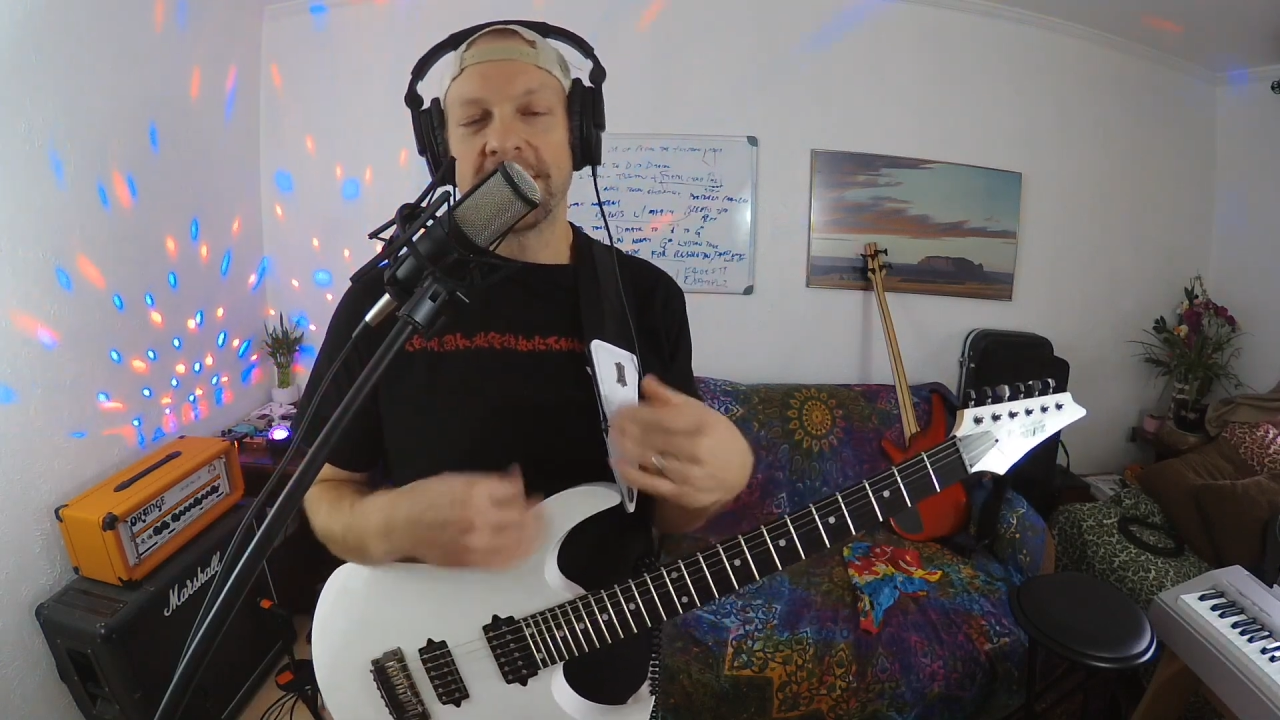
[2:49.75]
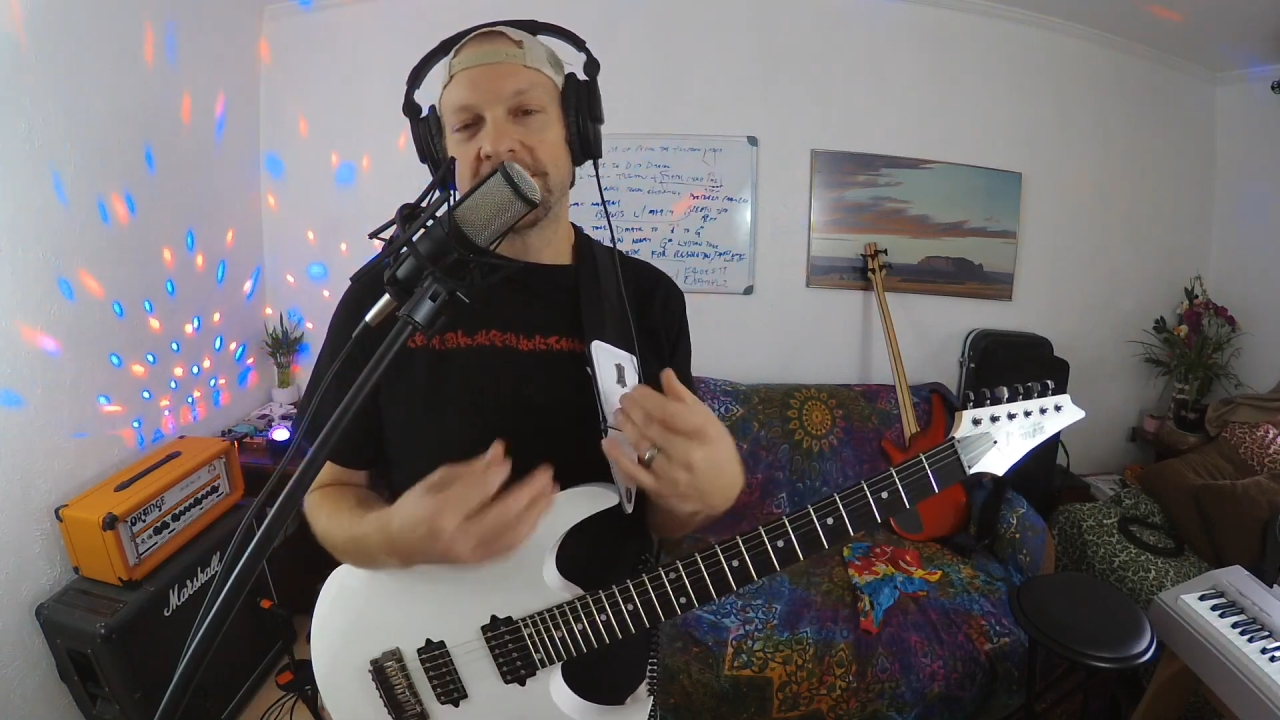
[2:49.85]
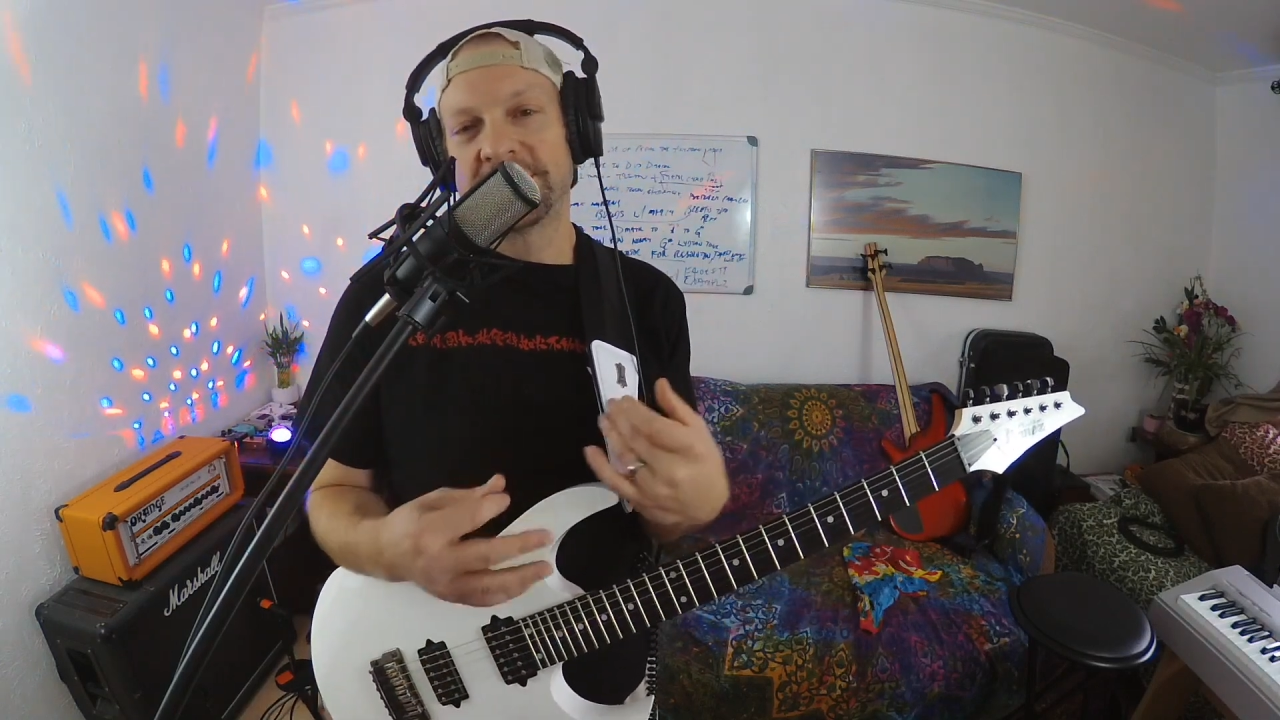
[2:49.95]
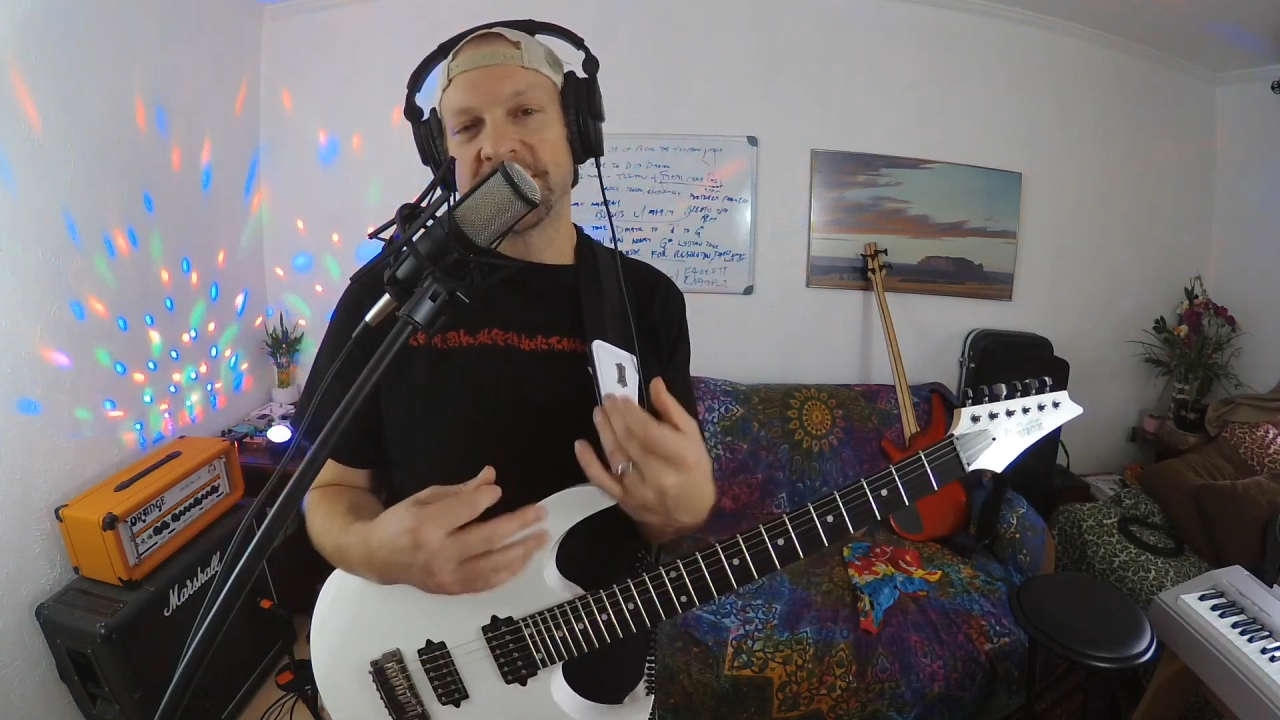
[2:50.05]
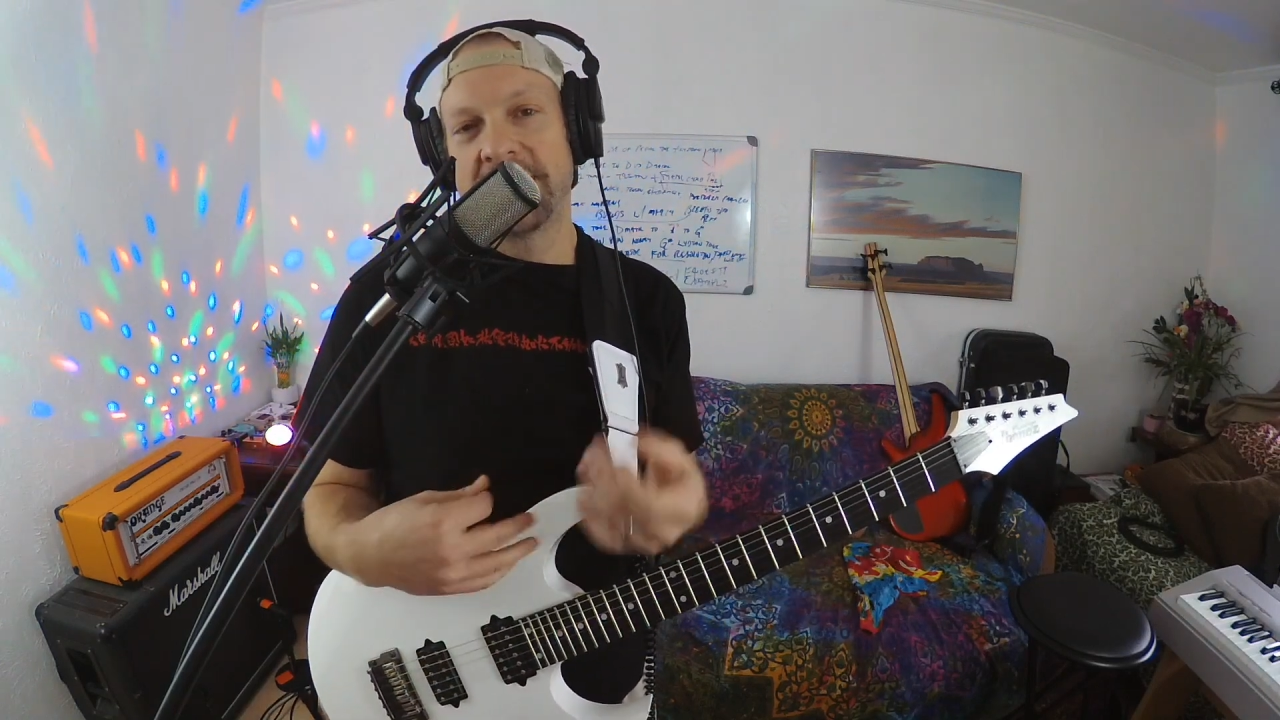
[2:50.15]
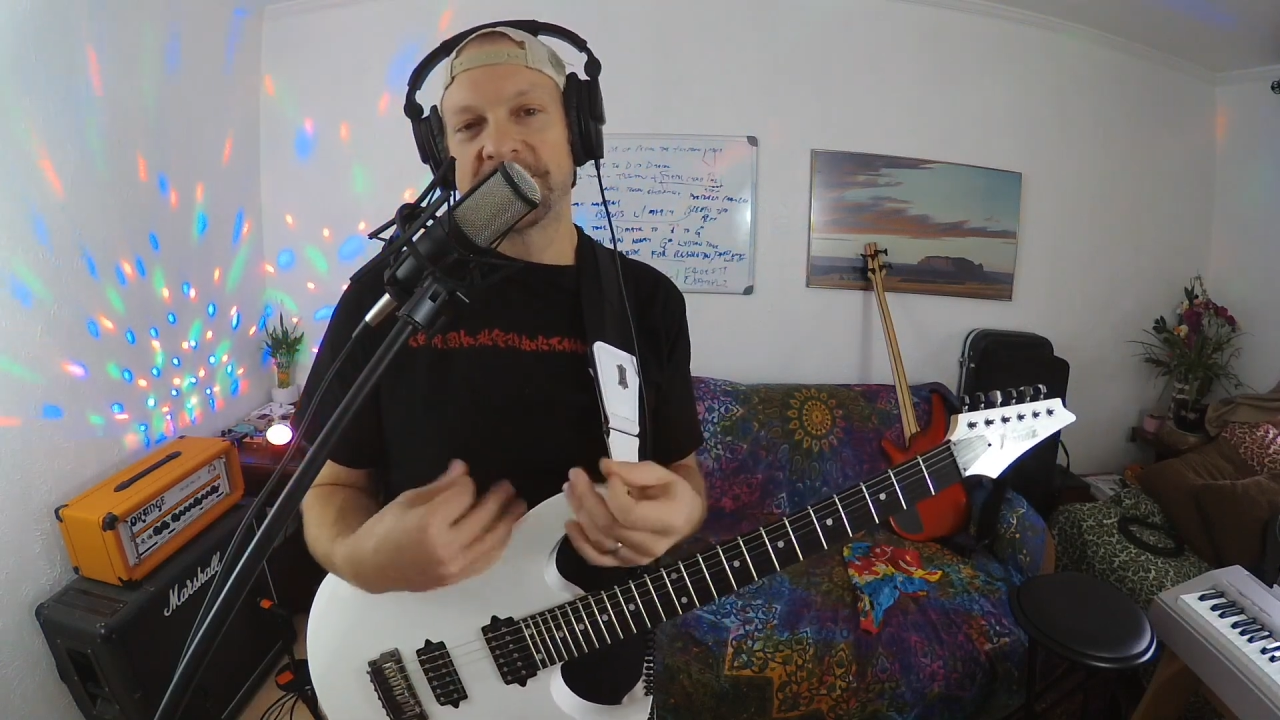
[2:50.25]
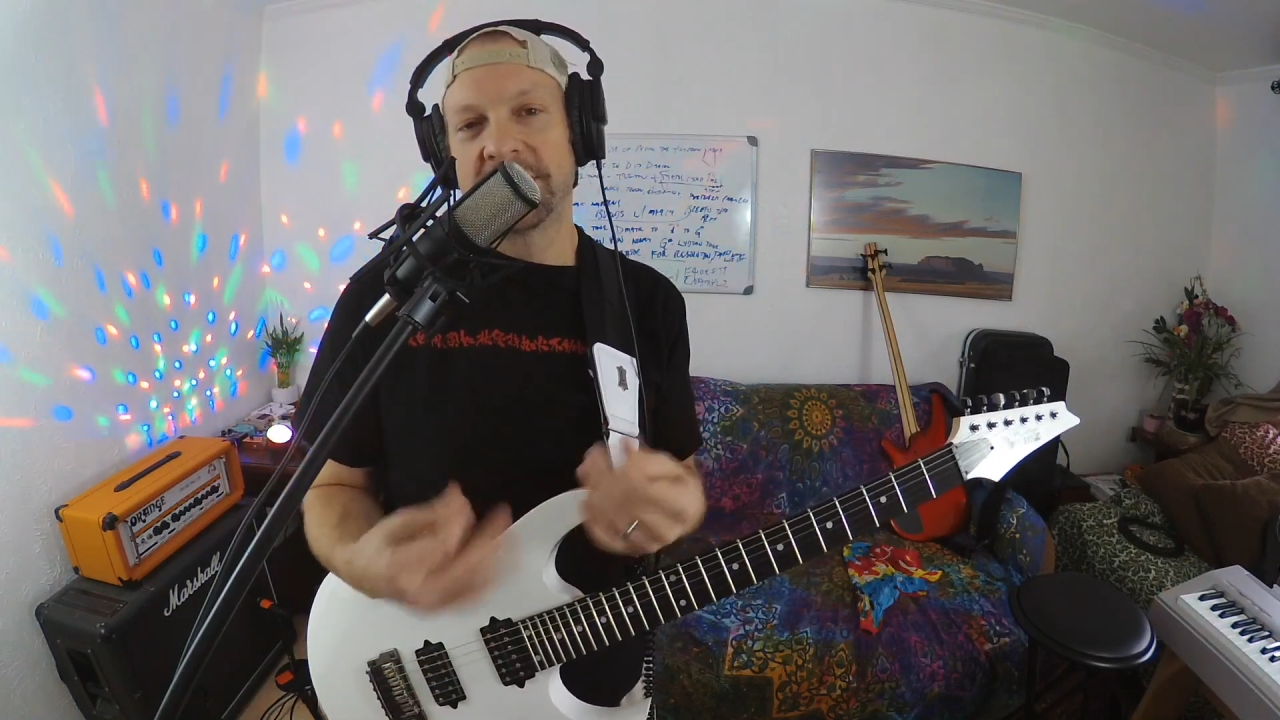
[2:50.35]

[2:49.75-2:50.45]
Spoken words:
whole steps